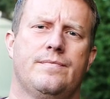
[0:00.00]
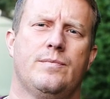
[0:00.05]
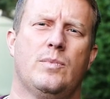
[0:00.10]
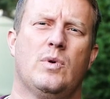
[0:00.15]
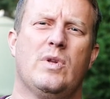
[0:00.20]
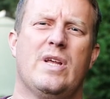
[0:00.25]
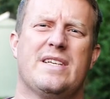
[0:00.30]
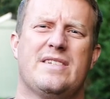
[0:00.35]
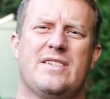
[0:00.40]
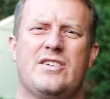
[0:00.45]

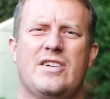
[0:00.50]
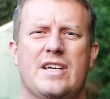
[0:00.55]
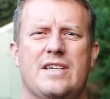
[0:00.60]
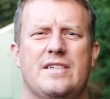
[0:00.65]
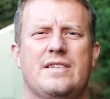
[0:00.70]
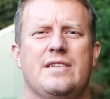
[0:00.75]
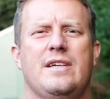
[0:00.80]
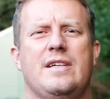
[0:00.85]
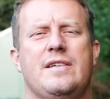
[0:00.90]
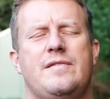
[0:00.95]
Well, that
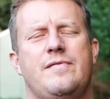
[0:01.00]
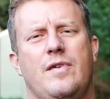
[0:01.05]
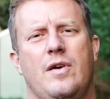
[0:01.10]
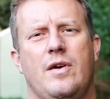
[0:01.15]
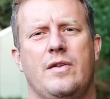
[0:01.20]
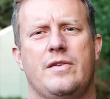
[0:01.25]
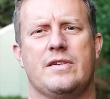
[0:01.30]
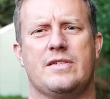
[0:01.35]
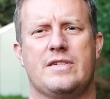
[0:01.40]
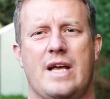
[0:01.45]
suggests that his
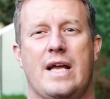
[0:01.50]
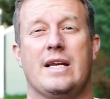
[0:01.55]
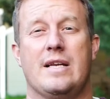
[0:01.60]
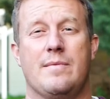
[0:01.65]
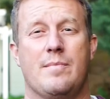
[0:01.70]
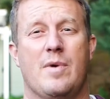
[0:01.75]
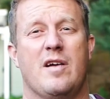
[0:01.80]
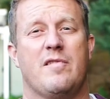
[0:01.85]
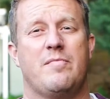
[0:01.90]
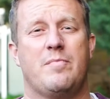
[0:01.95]
father
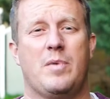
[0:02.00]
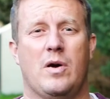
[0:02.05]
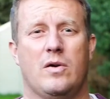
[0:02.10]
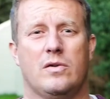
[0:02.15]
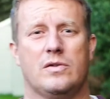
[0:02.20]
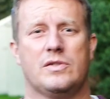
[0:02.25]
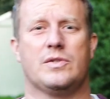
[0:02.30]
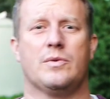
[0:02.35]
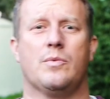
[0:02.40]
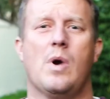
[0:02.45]
sadly may have
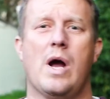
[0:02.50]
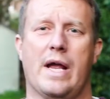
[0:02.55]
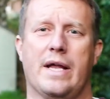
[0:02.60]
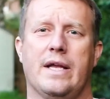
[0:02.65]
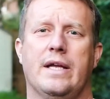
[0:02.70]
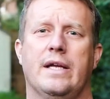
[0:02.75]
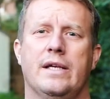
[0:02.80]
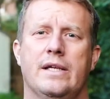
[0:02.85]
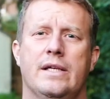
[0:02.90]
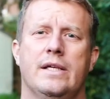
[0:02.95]
passed away.
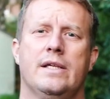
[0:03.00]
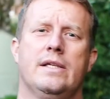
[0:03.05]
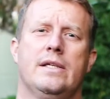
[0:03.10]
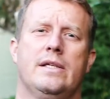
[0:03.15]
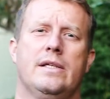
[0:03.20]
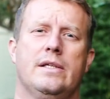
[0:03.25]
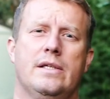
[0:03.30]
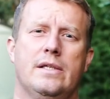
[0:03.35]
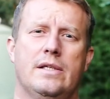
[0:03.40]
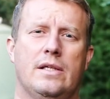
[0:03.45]

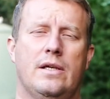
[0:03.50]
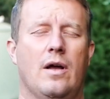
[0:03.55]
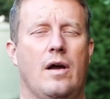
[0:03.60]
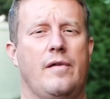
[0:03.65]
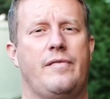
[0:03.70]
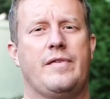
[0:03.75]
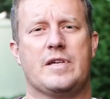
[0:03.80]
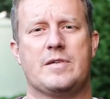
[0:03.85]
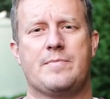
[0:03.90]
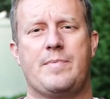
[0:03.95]

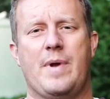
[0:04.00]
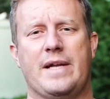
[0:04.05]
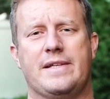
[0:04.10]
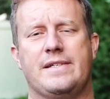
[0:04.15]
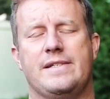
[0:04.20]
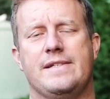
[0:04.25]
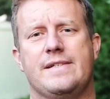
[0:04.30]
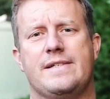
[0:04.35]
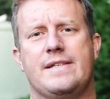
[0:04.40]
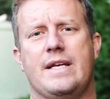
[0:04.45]
Life
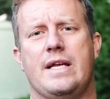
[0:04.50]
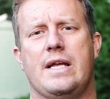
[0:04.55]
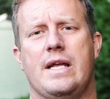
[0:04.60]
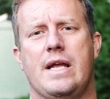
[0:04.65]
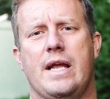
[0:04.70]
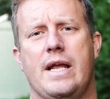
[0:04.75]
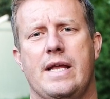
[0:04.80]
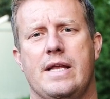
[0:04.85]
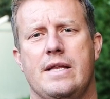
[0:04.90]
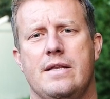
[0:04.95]

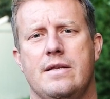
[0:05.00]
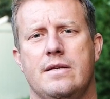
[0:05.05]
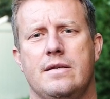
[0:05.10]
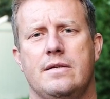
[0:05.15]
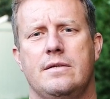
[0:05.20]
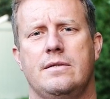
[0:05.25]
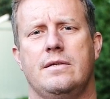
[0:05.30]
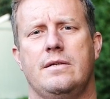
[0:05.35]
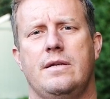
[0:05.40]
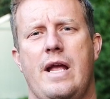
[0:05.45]
expectancy
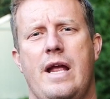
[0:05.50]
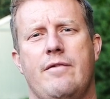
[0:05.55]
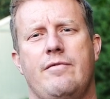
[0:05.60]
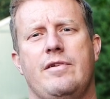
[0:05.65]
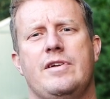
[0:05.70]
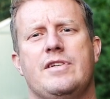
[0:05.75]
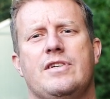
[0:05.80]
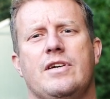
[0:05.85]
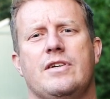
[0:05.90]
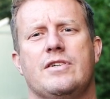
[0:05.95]
in
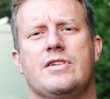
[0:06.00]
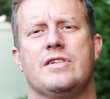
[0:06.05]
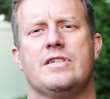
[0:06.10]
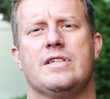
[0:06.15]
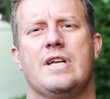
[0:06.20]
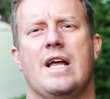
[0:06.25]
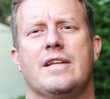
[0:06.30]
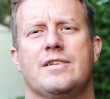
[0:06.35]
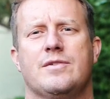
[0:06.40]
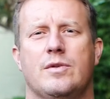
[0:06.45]
areas such as
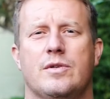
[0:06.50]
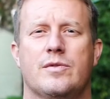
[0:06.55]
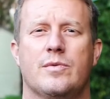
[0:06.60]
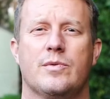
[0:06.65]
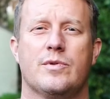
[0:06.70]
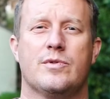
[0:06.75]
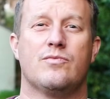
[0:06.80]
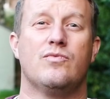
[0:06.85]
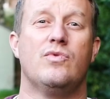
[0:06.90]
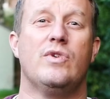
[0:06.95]
Nazareth
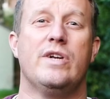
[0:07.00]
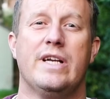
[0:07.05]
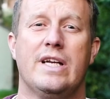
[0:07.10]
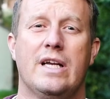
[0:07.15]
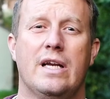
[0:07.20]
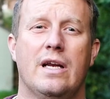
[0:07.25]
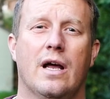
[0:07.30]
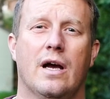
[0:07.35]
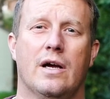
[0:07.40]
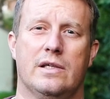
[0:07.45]
was
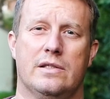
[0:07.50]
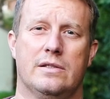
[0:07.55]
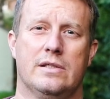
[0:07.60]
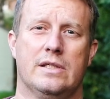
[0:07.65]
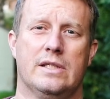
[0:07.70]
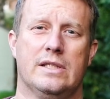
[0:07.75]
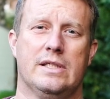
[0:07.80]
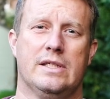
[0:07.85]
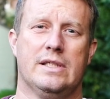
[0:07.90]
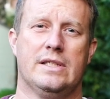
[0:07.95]
really low,
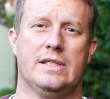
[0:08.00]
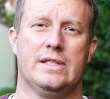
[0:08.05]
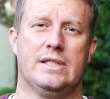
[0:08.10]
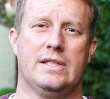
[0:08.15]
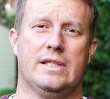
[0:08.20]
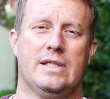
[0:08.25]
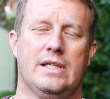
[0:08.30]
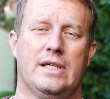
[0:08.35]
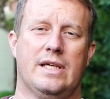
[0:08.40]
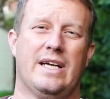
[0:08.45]

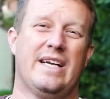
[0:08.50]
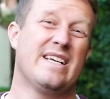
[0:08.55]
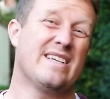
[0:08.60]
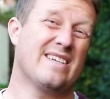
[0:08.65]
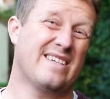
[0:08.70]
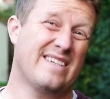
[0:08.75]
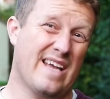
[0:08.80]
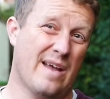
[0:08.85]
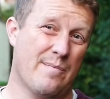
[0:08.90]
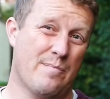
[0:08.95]
and he
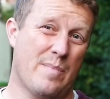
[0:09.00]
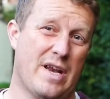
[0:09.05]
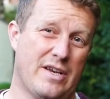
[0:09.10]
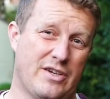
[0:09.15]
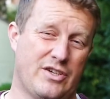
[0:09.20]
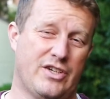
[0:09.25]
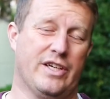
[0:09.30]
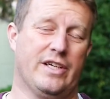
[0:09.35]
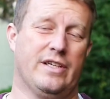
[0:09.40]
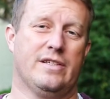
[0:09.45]
doesn't get
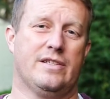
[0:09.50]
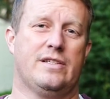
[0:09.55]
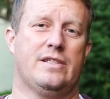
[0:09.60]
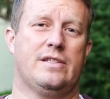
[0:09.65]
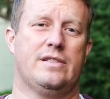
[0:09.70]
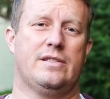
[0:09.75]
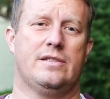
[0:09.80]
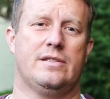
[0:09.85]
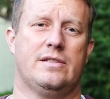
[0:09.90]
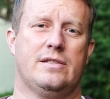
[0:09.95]
mentioned.
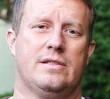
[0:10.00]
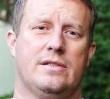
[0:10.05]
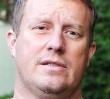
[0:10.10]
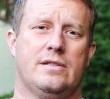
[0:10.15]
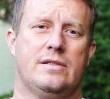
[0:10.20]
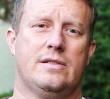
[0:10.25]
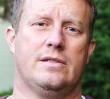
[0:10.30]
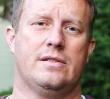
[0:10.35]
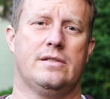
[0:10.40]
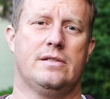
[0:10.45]

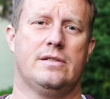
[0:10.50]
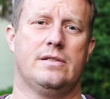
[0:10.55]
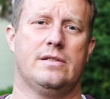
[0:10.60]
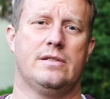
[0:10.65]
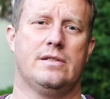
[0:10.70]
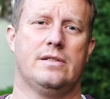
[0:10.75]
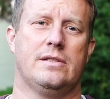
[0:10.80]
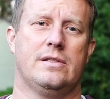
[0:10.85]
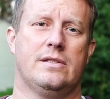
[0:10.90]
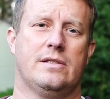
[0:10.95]

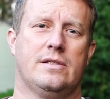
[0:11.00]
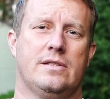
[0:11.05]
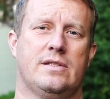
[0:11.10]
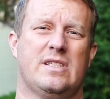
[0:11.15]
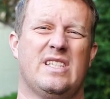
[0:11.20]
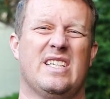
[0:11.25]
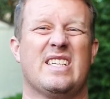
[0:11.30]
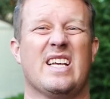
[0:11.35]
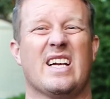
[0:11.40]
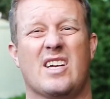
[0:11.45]
It
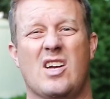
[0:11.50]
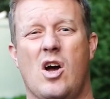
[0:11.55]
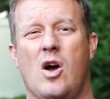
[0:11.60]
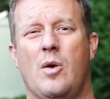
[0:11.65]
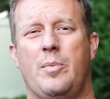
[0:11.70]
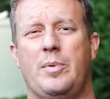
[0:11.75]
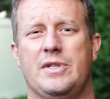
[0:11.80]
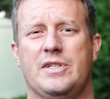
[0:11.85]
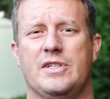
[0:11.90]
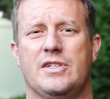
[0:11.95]
says that
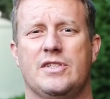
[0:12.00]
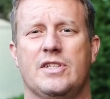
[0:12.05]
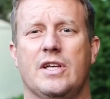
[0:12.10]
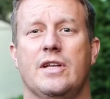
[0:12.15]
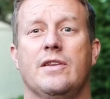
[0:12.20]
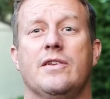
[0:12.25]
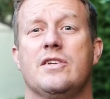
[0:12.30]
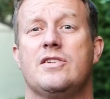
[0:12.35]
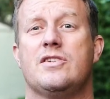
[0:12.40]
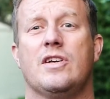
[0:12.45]
carpenter's
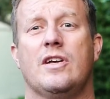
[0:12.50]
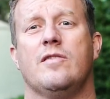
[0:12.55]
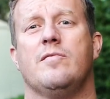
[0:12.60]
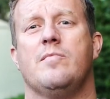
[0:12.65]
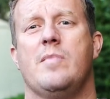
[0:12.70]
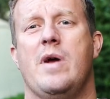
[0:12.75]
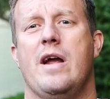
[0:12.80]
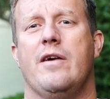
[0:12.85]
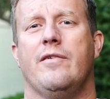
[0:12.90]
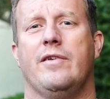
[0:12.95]
son, the son of
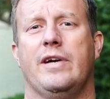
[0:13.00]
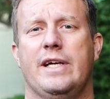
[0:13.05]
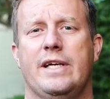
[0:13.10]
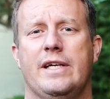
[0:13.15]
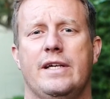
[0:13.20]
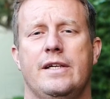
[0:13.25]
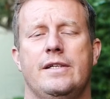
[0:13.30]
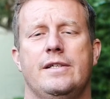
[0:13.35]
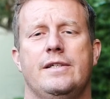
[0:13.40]
Mary,